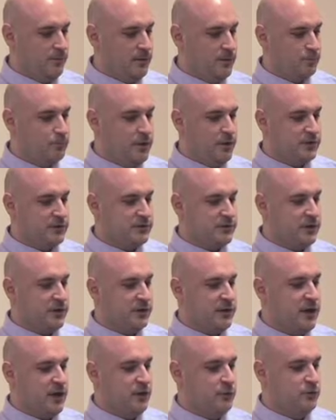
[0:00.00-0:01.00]
The biggest
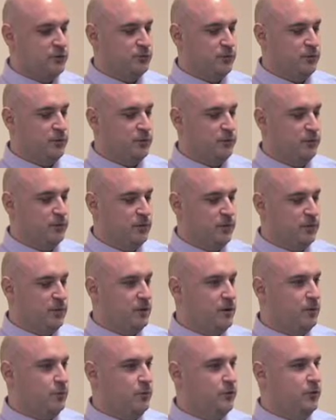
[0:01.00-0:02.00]
thing now is when
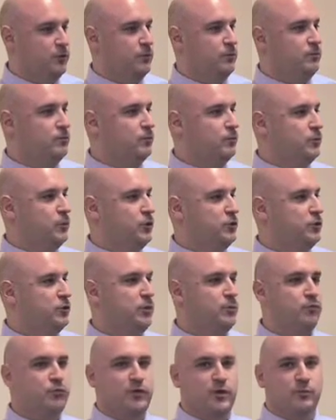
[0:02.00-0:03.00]
you
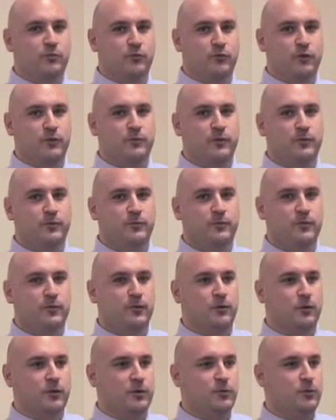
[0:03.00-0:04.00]
do a pre-approval,
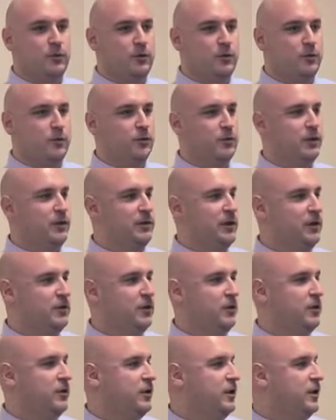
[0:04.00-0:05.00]
or you go to a
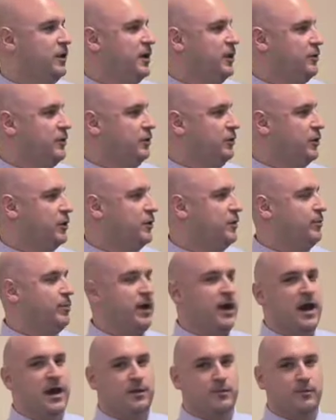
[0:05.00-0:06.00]
lender and you're looking
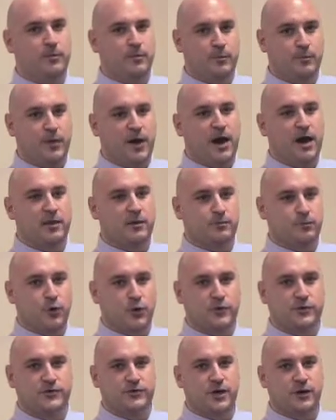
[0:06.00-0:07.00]
to
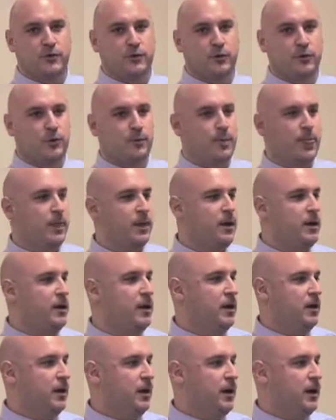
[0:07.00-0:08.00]
purchase that home,
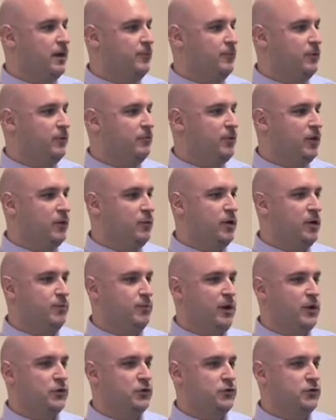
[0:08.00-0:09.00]
you really want to
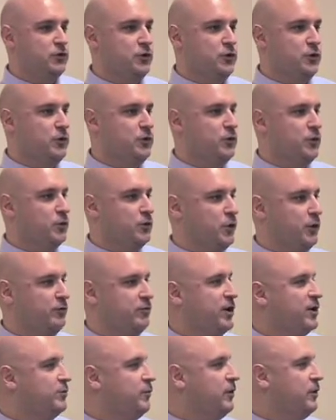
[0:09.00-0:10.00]
make sure you go to a
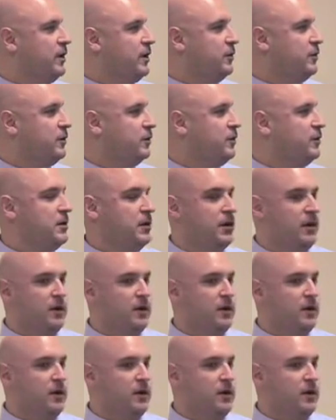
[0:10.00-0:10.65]
credible lender.